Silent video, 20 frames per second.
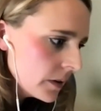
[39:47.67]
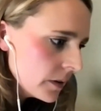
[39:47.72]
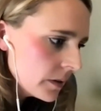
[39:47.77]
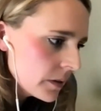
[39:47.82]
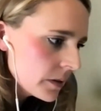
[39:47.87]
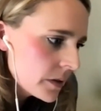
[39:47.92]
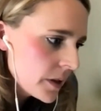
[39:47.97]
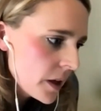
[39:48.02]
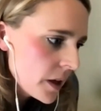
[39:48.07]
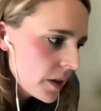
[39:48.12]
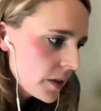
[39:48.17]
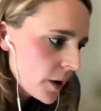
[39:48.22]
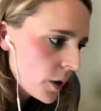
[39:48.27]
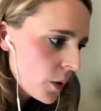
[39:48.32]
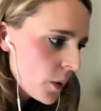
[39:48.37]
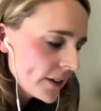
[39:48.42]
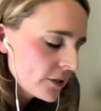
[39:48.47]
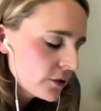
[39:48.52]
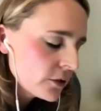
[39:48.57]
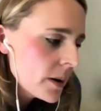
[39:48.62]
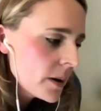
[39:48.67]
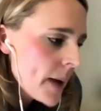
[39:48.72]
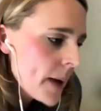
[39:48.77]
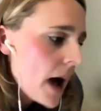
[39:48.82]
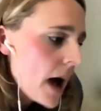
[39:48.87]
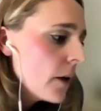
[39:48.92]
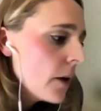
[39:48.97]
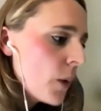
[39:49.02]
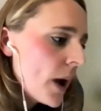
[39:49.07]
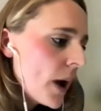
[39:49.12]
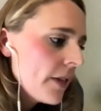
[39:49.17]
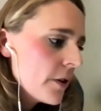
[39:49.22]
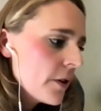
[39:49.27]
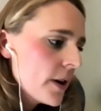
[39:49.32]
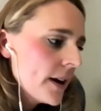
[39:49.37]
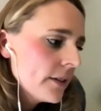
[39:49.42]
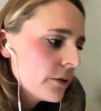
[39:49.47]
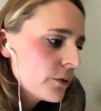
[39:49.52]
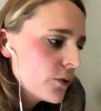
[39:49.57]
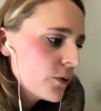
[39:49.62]
The question about whether
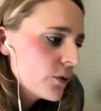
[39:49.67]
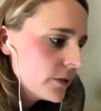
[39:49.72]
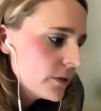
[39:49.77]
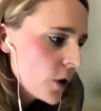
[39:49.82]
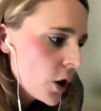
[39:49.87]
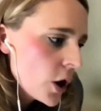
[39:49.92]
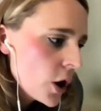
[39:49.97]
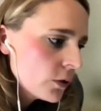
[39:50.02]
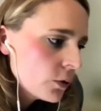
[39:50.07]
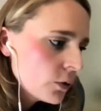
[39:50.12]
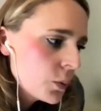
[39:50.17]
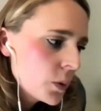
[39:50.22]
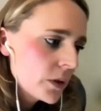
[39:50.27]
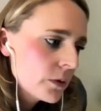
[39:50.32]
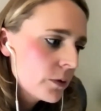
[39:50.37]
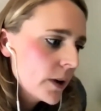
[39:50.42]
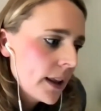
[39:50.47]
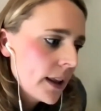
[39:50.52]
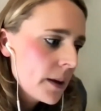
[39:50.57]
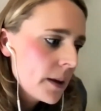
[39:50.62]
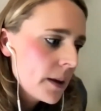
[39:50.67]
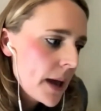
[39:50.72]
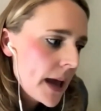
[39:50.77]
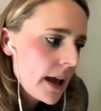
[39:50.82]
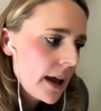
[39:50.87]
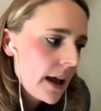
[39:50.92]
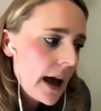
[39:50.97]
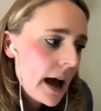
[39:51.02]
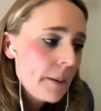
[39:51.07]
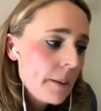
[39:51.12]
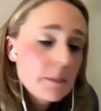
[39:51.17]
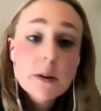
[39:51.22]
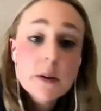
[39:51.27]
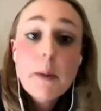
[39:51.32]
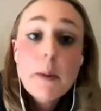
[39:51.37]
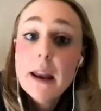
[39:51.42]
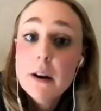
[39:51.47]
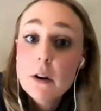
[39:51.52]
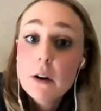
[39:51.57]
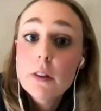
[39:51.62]
it's research would really be
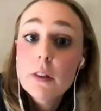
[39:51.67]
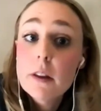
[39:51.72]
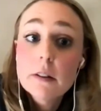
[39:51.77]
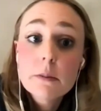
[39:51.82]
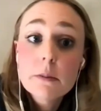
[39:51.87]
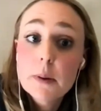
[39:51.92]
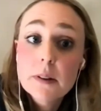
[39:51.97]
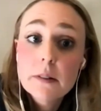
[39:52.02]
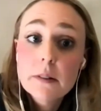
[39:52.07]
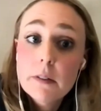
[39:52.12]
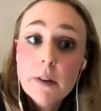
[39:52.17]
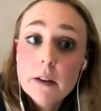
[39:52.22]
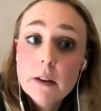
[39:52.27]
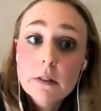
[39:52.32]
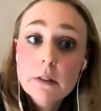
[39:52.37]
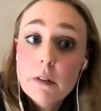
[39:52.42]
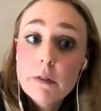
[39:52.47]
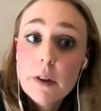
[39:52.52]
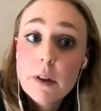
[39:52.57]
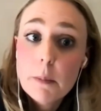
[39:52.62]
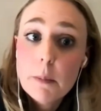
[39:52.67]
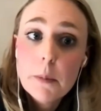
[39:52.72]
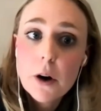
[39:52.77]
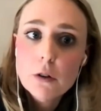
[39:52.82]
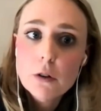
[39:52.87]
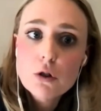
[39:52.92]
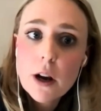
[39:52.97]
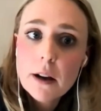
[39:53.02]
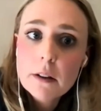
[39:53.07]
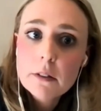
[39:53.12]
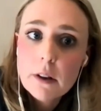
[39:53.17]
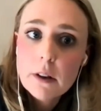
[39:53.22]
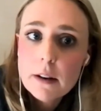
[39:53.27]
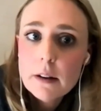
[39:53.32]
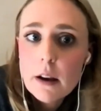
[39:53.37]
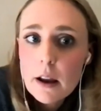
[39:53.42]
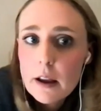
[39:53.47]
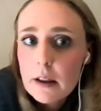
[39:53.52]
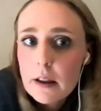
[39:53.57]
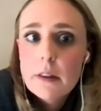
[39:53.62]
depend on the specifics of the project
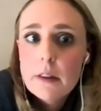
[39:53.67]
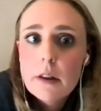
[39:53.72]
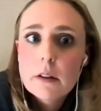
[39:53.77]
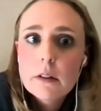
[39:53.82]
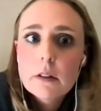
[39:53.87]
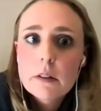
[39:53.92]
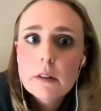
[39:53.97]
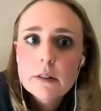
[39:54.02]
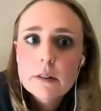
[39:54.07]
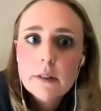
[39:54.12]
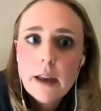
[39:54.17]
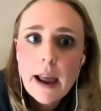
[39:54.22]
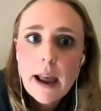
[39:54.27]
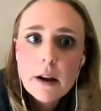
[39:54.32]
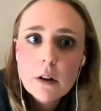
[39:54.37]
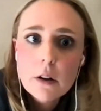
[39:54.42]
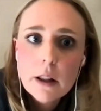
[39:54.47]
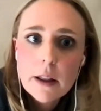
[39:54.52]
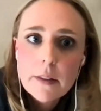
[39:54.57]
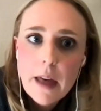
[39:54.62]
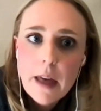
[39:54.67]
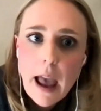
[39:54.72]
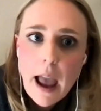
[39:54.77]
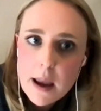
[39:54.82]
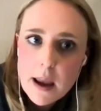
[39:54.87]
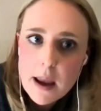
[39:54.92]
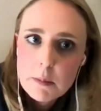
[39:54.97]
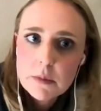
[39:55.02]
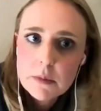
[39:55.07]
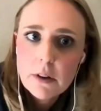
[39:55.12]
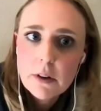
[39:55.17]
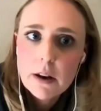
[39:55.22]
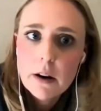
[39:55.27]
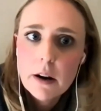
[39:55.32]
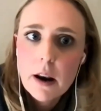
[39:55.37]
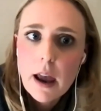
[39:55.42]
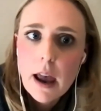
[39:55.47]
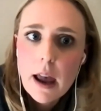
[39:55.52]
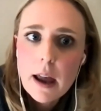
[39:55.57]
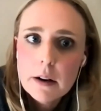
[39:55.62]
and the scale and the aims
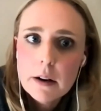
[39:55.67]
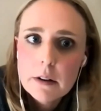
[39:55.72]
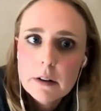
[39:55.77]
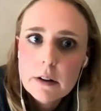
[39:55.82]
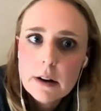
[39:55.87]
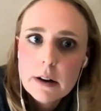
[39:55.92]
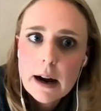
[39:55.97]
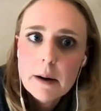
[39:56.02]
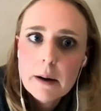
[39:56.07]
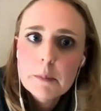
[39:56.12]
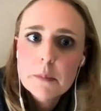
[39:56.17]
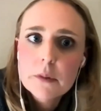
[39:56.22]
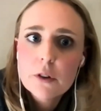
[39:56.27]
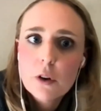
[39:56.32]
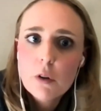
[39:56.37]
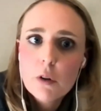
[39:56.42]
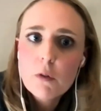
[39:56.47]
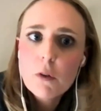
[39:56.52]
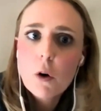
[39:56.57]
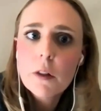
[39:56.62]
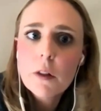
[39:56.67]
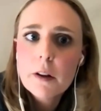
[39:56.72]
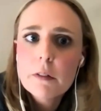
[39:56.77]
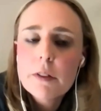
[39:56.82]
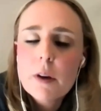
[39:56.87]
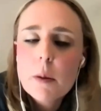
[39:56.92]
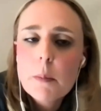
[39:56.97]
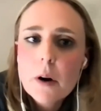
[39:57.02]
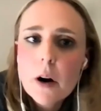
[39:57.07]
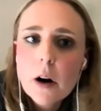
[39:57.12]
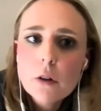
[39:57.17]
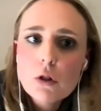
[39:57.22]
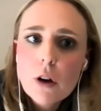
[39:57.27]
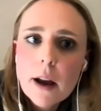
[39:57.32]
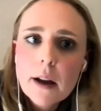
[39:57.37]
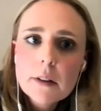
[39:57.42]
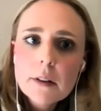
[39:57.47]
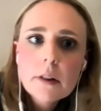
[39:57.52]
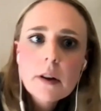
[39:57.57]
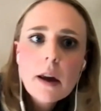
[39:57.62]
and so forth of the
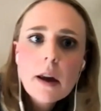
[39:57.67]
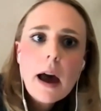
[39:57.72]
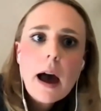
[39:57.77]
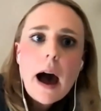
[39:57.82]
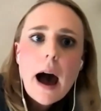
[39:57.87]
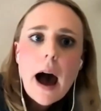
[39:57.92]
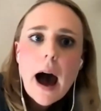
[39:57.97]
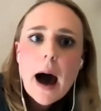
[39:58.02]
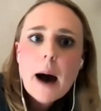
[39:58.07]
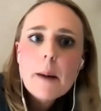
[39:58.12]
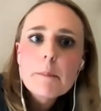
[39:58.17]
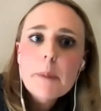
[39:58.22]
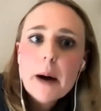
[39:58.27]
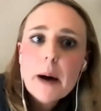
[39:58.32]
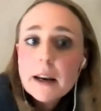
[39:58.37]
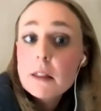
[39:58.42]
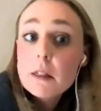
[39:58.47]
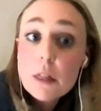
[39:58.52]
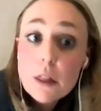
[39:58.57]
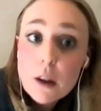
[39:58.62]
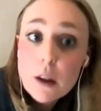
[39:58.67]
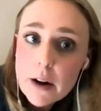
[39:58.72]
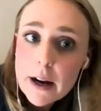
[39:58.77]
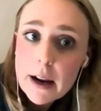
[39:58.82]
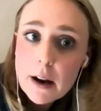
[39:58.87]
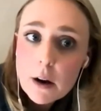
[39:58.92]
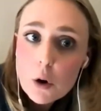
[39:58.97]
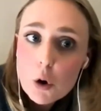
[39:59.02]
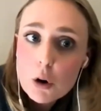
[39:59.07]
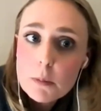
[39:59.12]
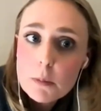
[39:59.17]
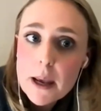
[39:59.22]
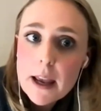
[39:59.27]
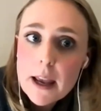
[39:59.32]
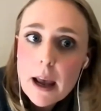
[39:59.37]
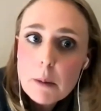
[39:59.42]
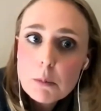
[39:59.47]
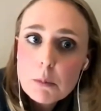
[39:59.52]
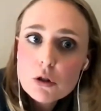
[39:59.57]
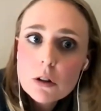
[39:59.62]
project. But in theory, it could be
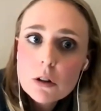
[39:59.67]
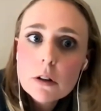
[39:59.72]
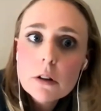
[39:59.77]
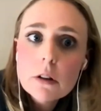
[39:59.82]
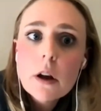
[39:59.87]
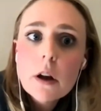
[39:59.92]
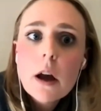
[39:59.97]
captured.